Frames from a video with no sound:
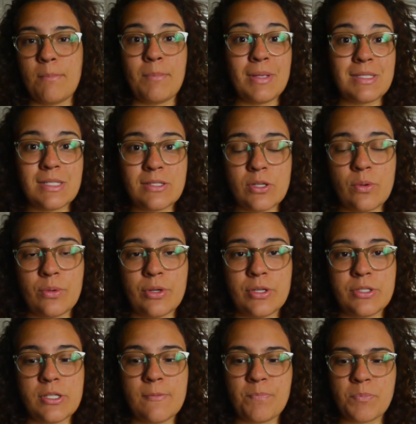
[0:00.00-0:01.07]
business
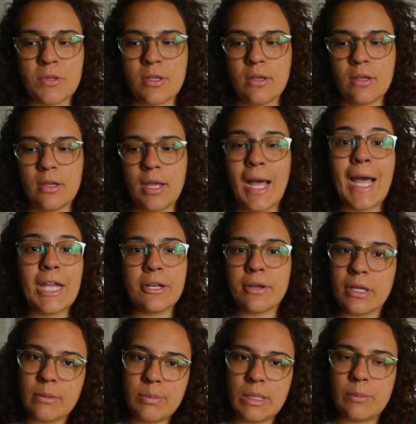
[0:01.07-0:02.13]
owners
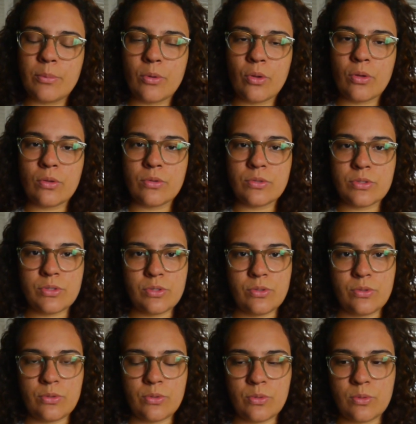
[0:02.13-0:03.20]
hiring people
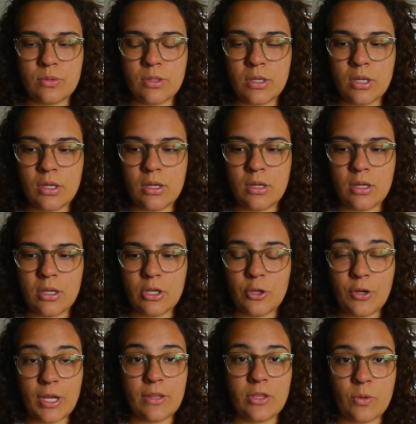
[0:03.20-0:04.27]
to
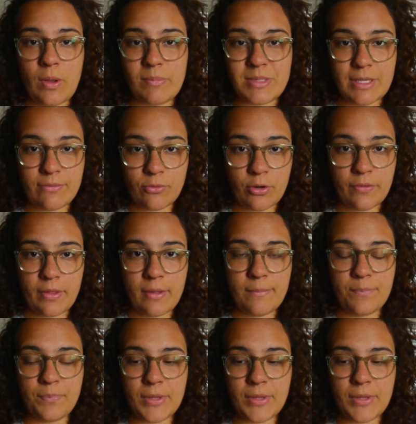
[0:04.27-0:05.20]
create their website for them.